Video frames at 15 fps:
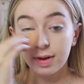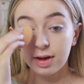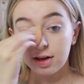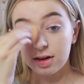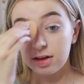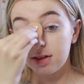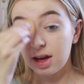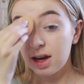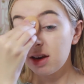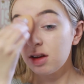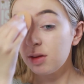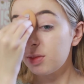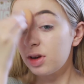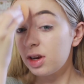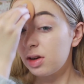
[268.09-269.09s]
because ain't
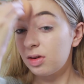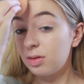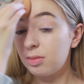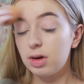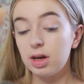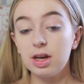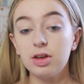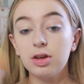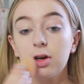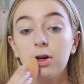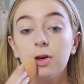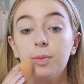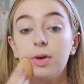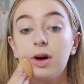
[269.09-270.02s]
nobody got money to go